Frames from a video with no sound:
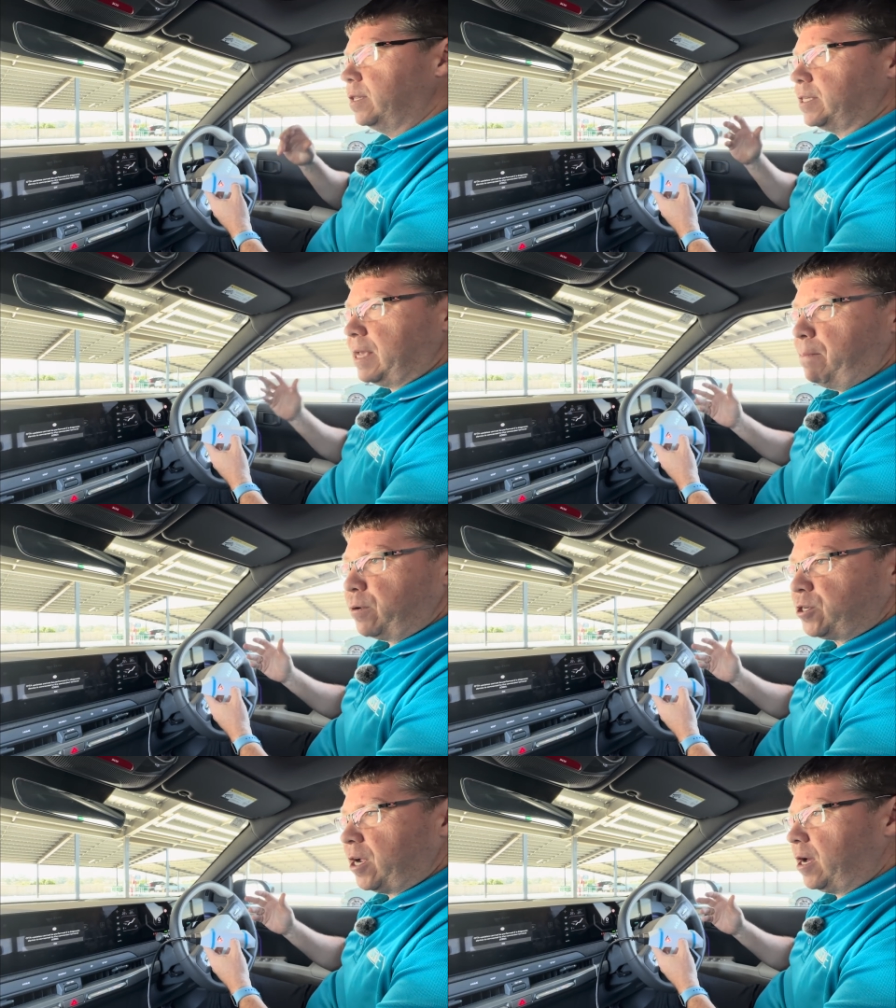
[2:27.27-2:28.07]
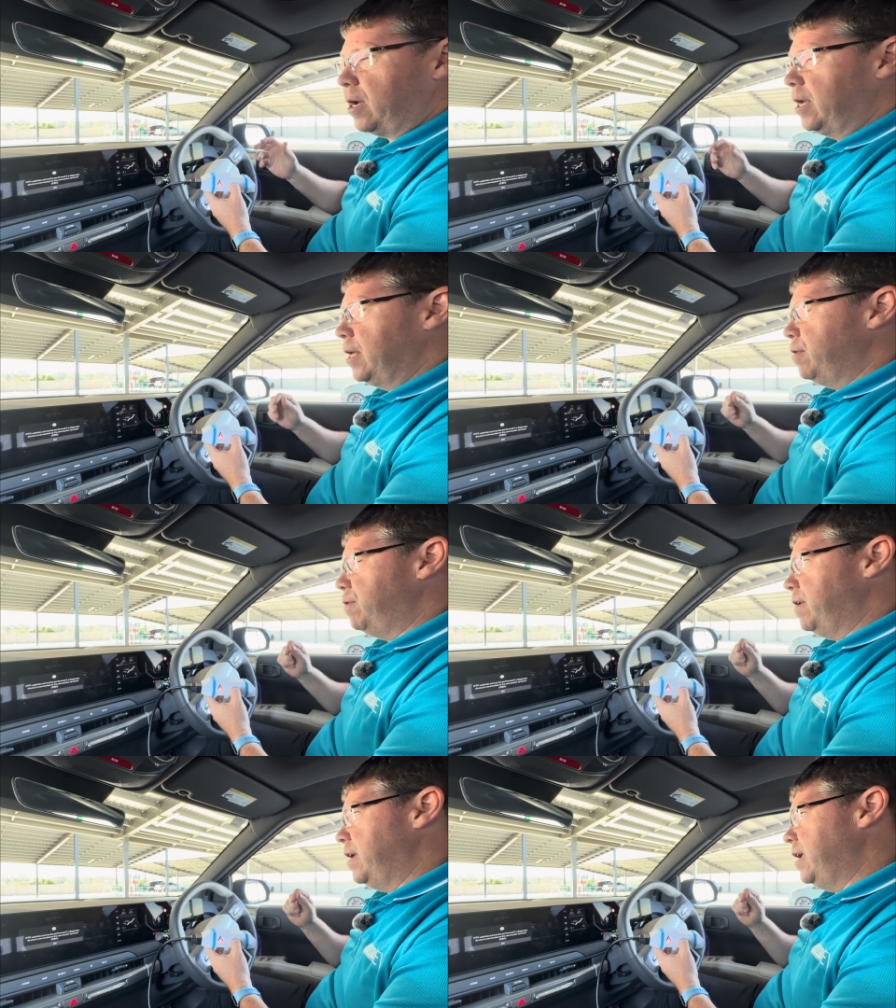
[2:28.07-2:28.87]
the temperature,
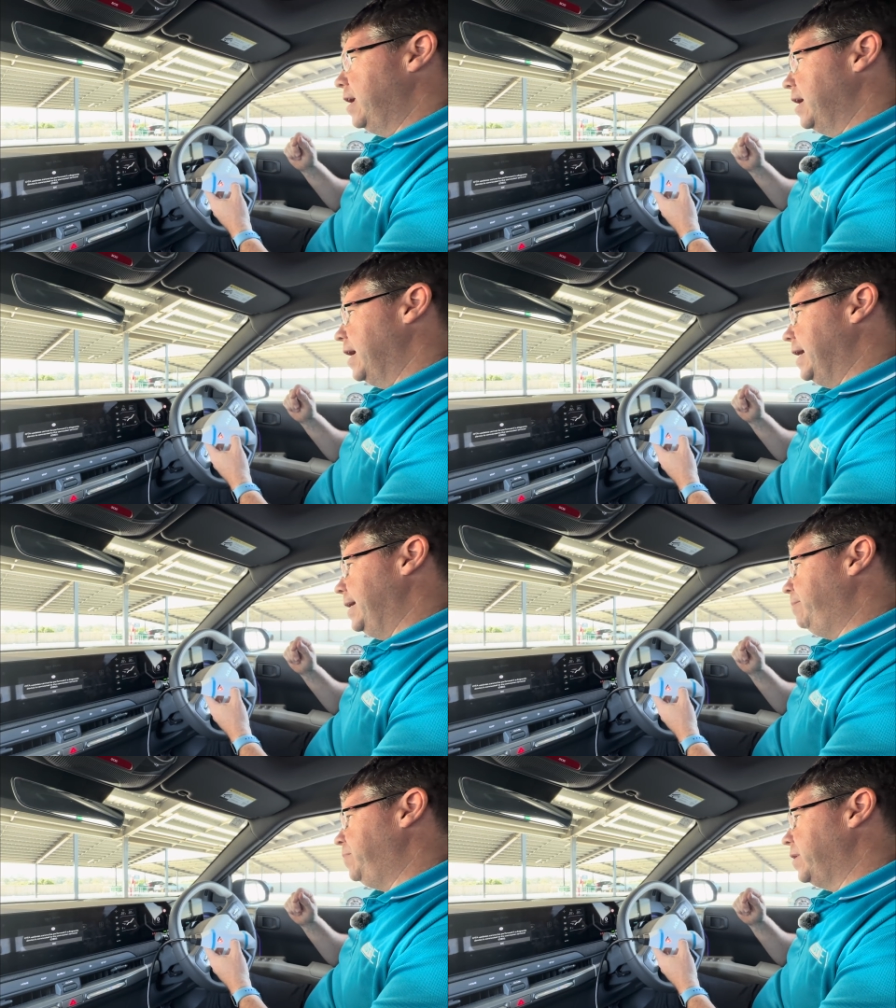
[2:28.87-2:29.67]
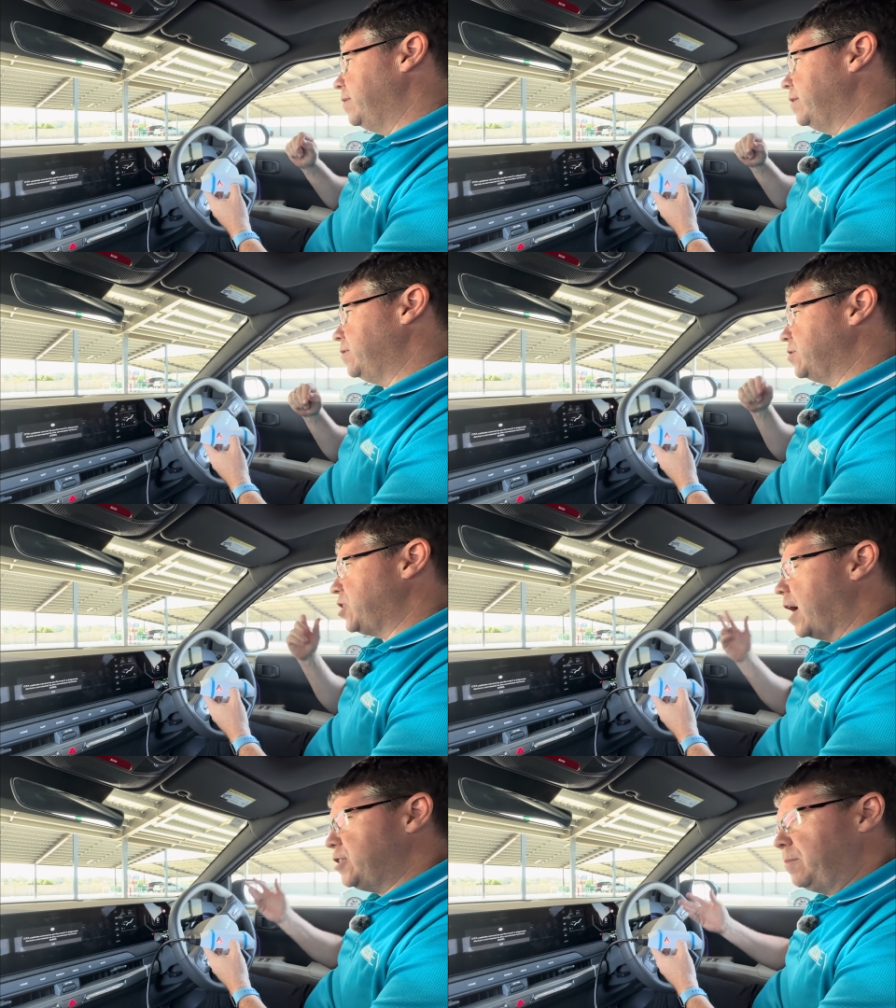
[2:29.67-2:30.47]
the, um, the, the,
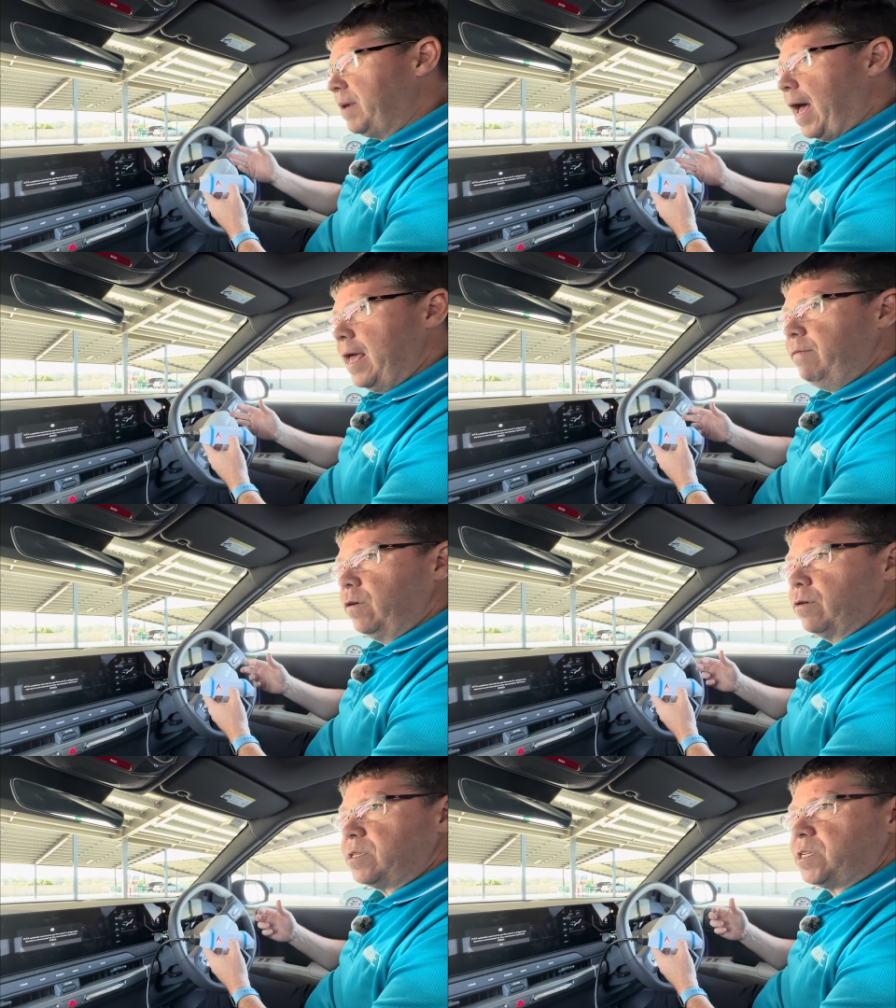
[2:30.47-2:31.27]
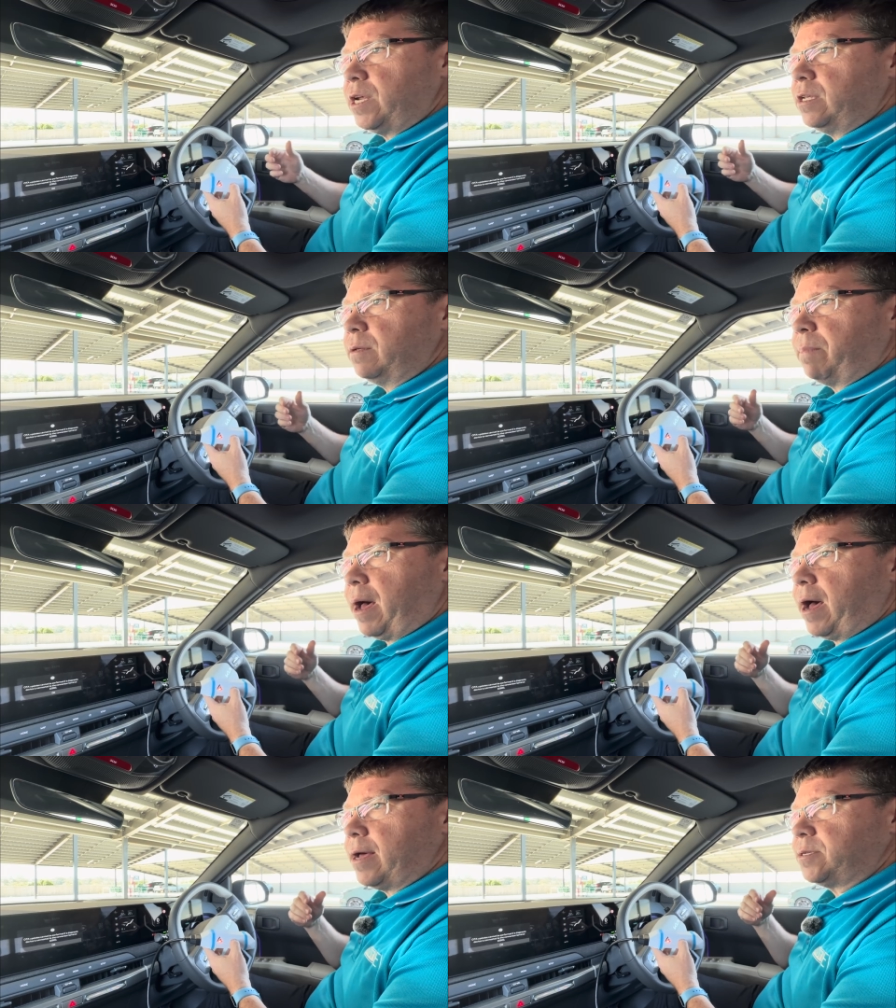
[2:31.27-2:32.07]
charging behavior it's seen in the
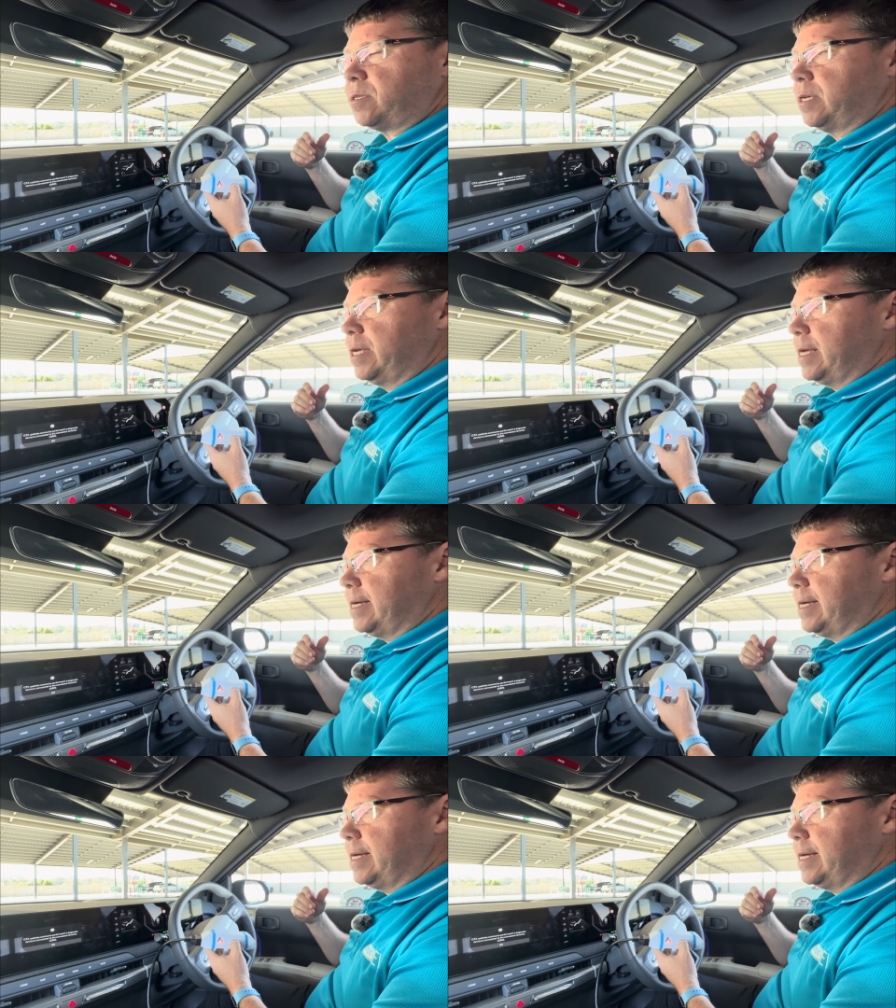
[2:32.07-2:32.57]
past,